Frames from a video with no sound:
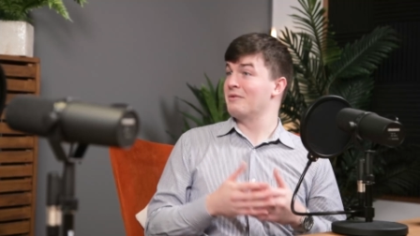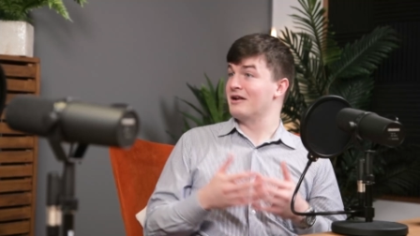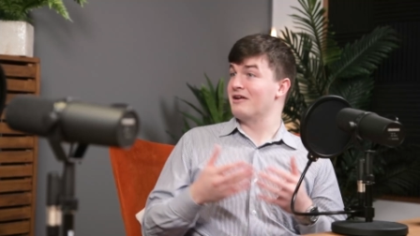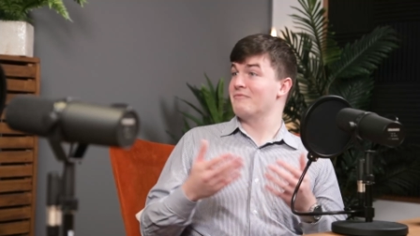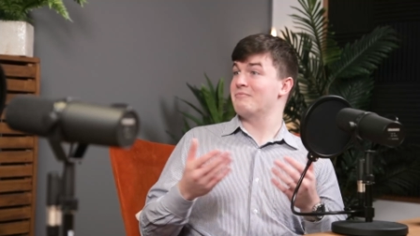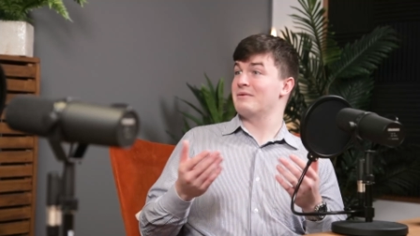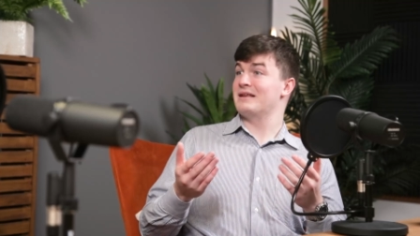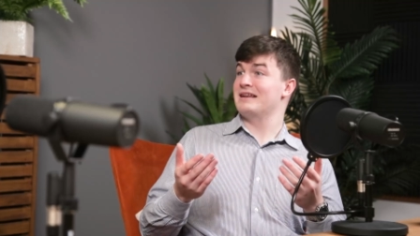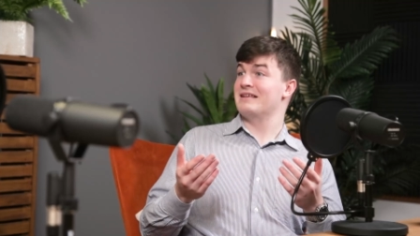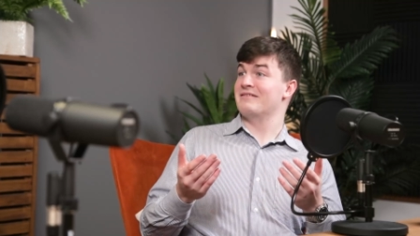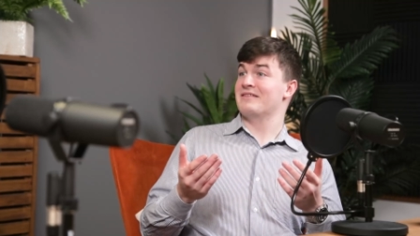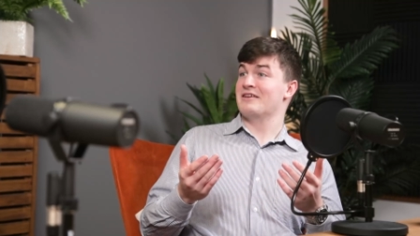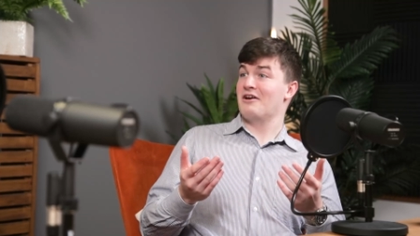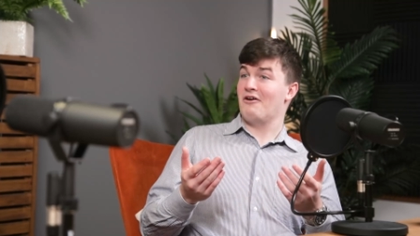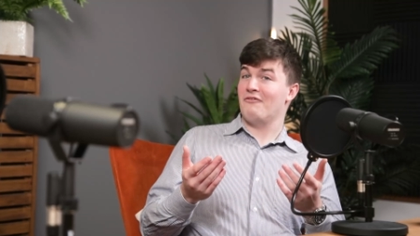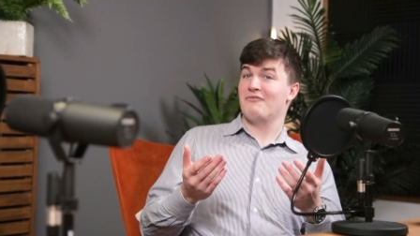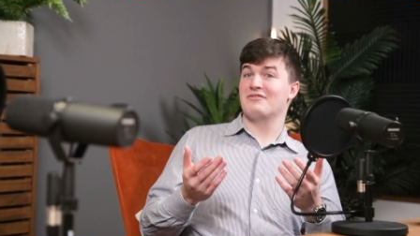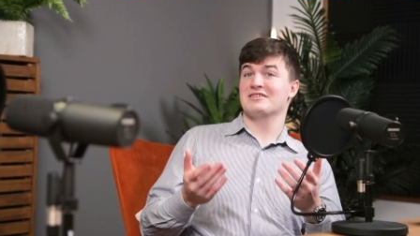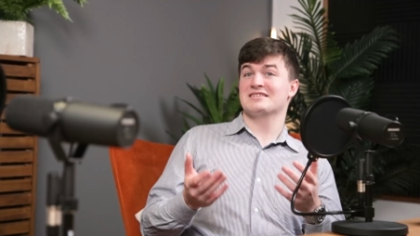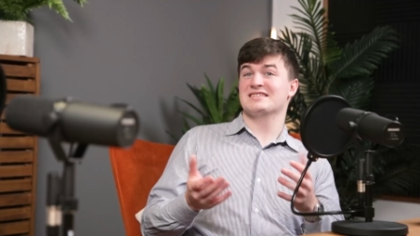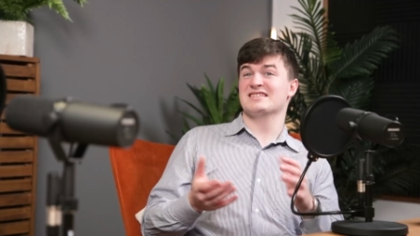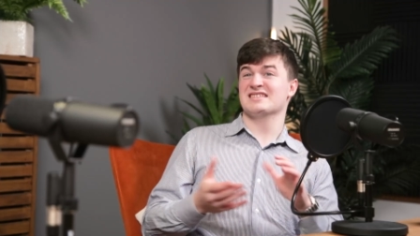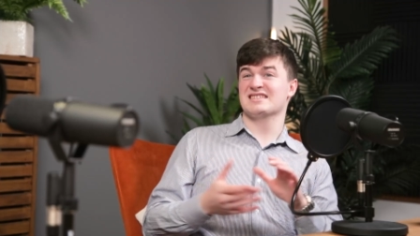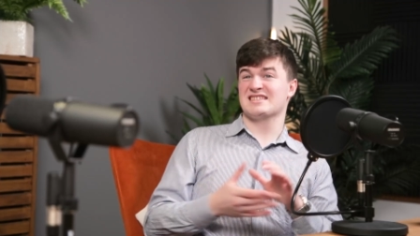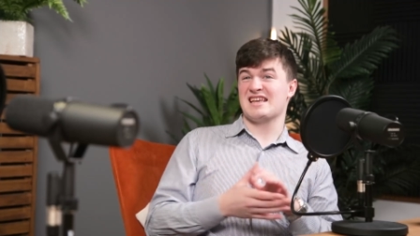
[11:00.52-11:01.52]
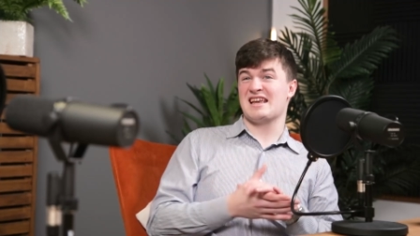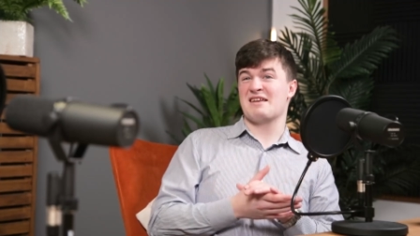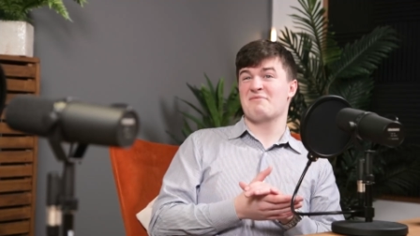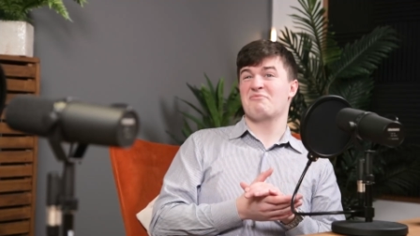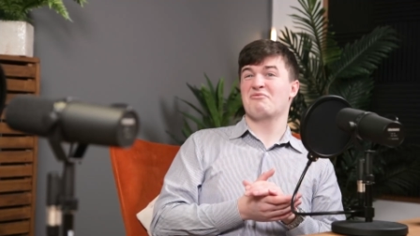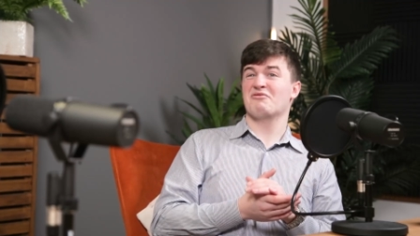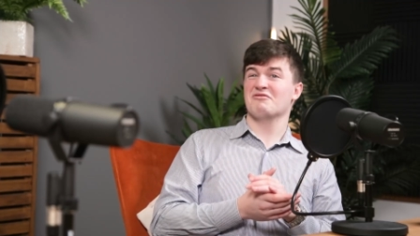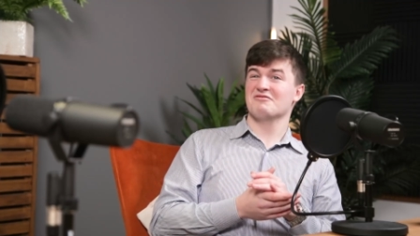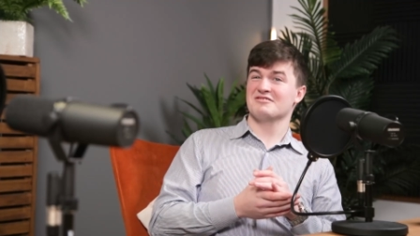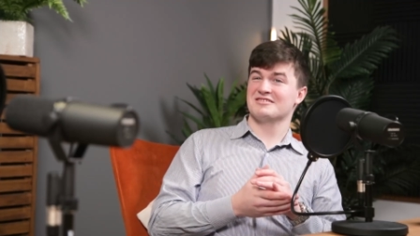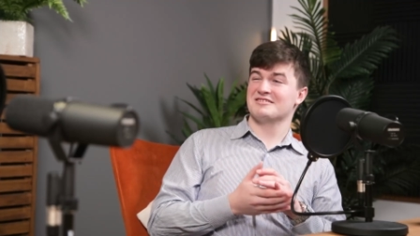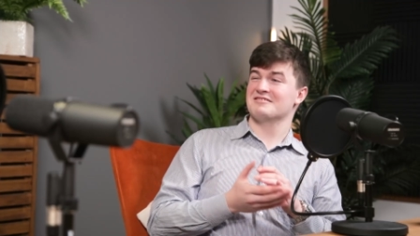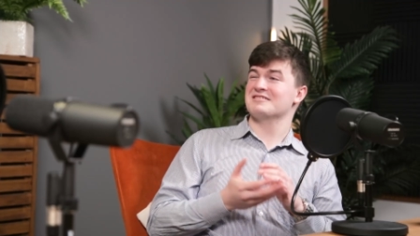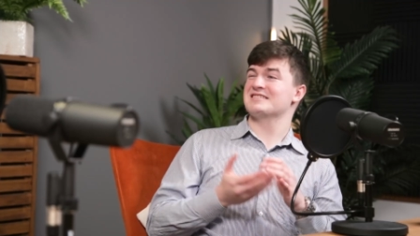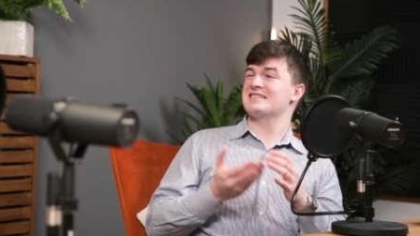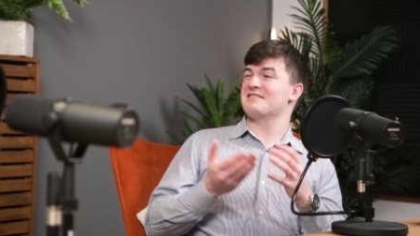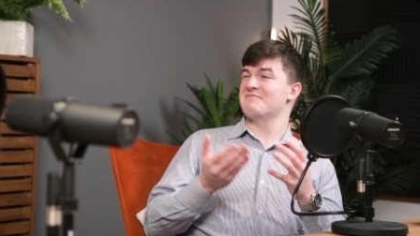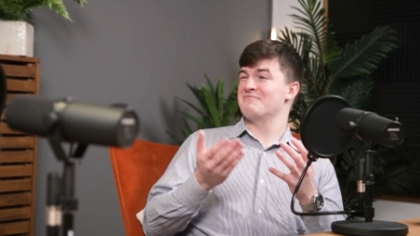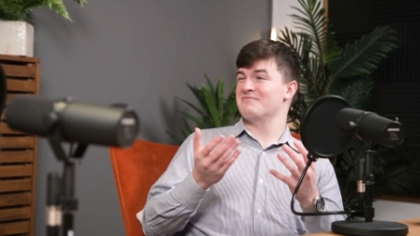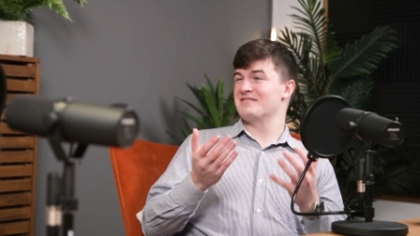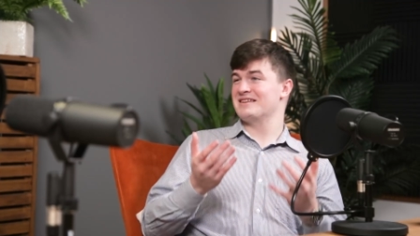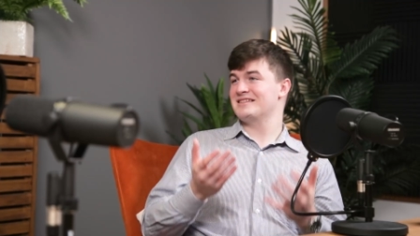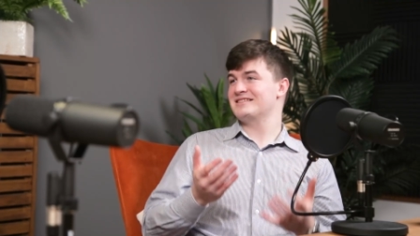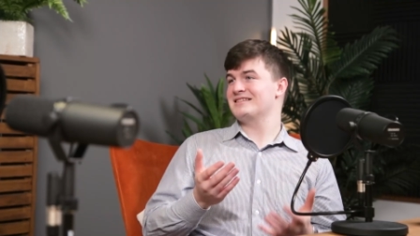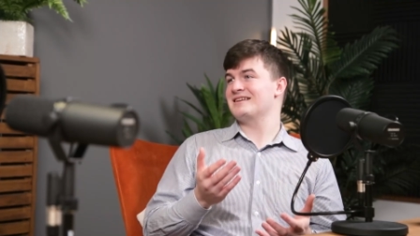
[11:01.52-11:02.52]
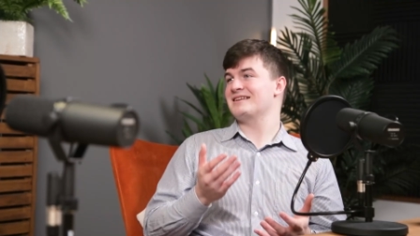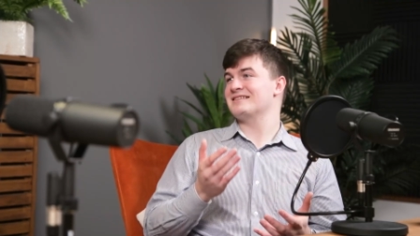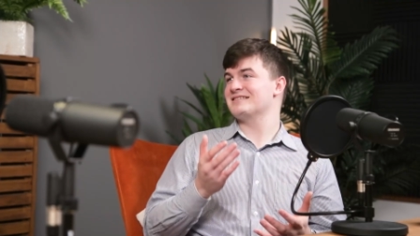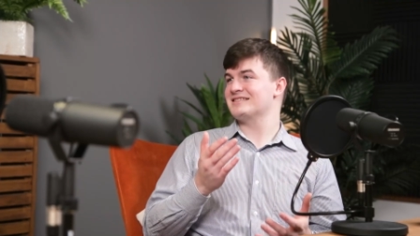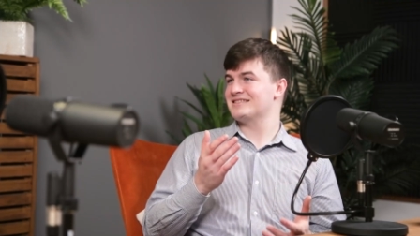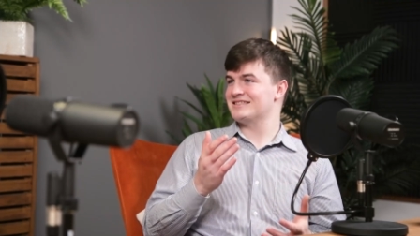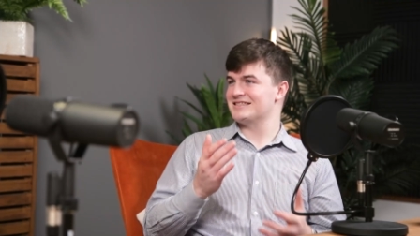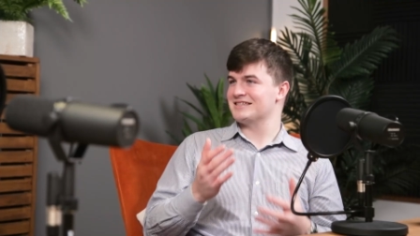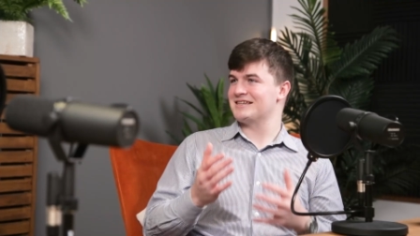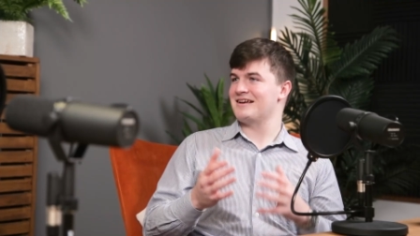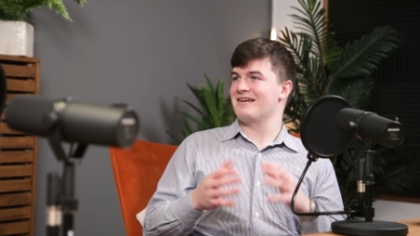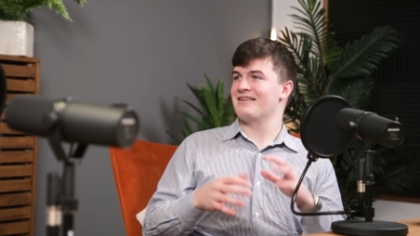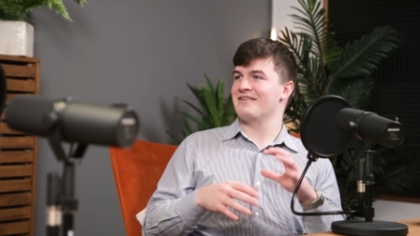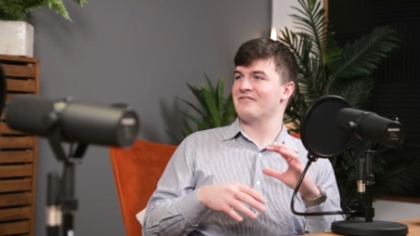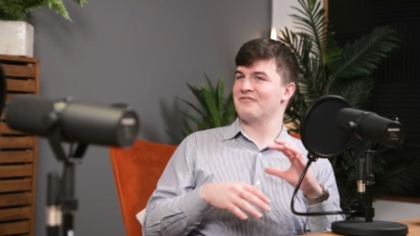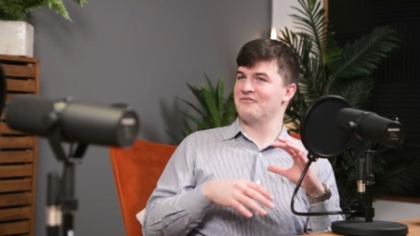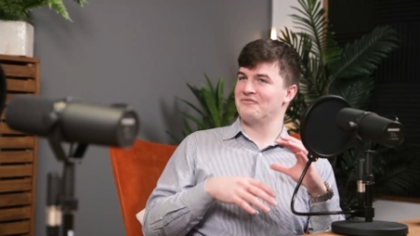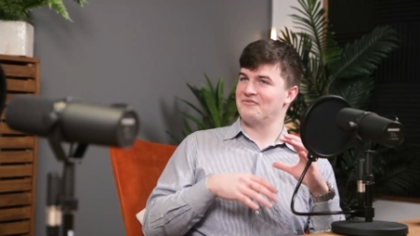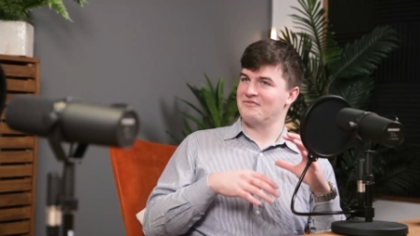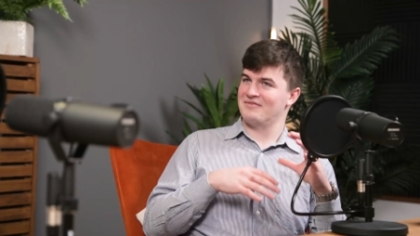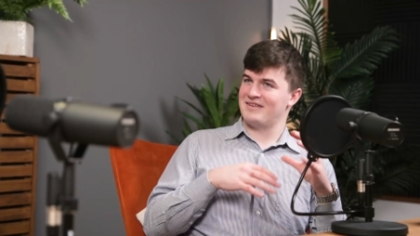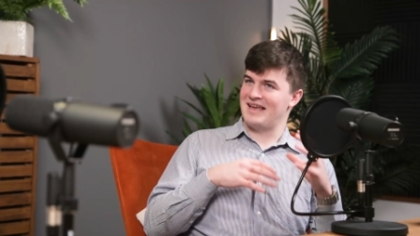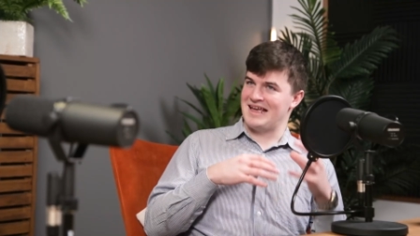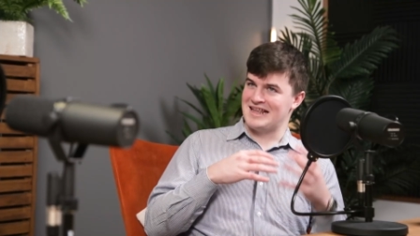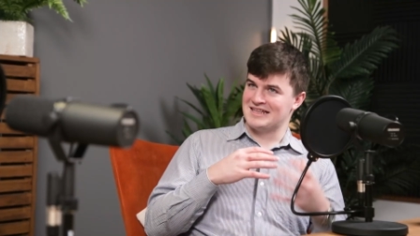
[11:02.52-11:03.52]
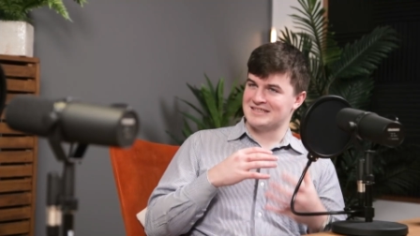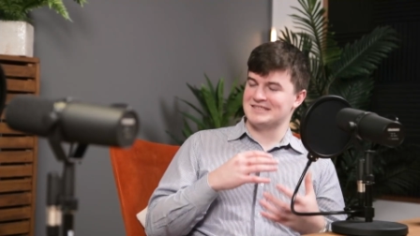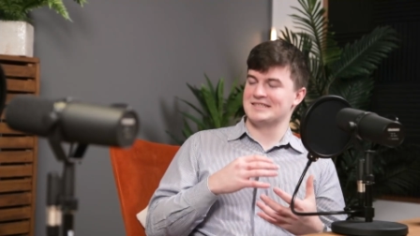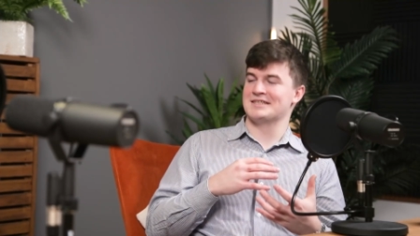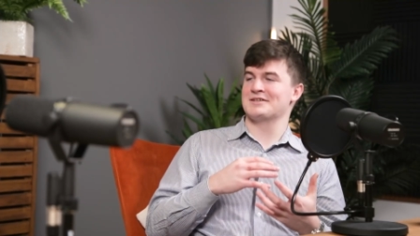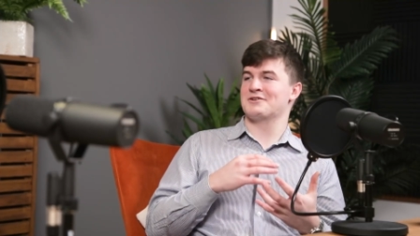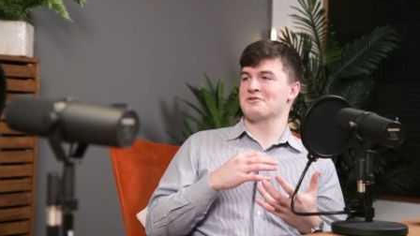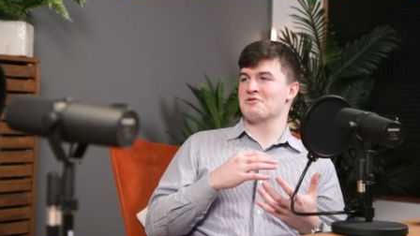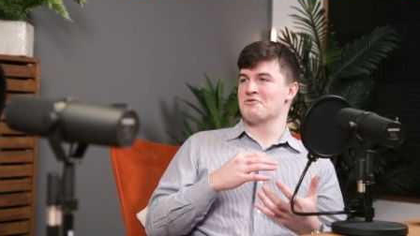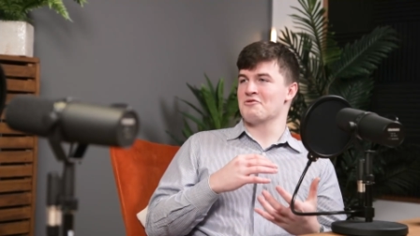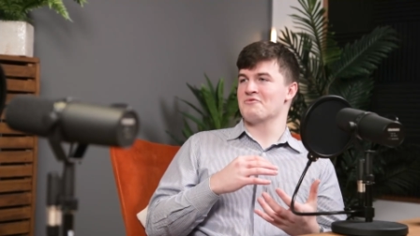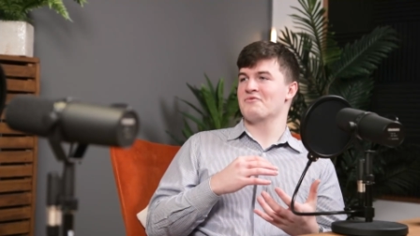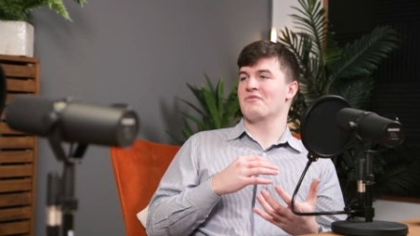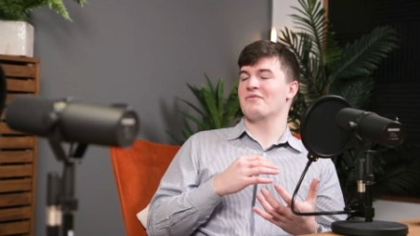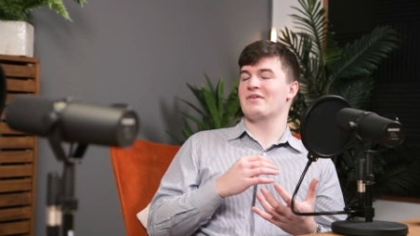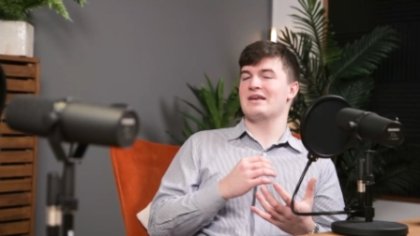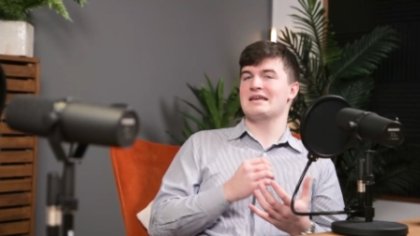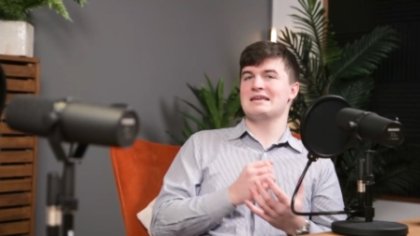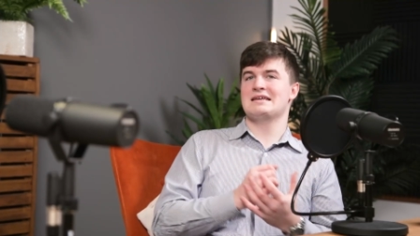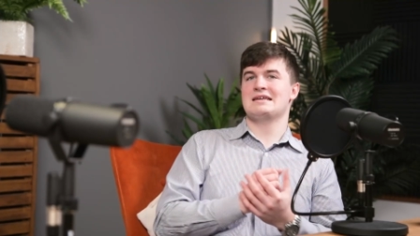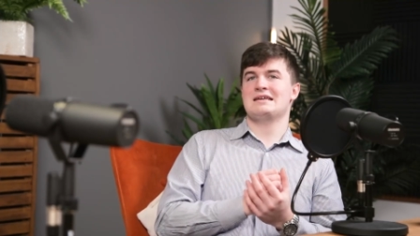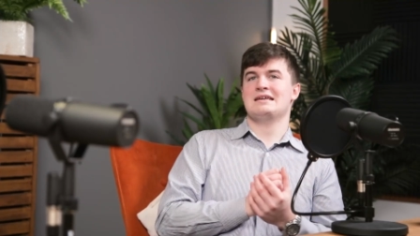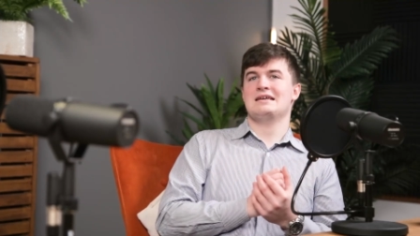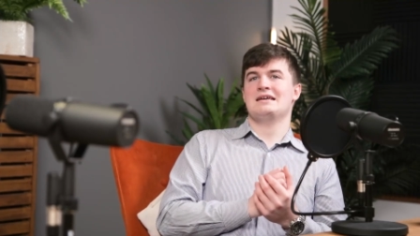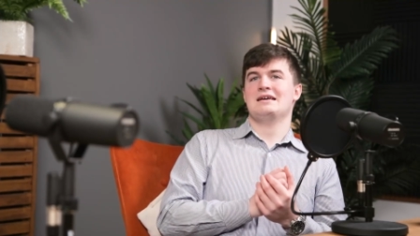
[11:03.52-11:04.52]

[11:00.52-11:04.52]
mean, I've been in the office since April, so it's given me a chance to kind of get into the groove of it.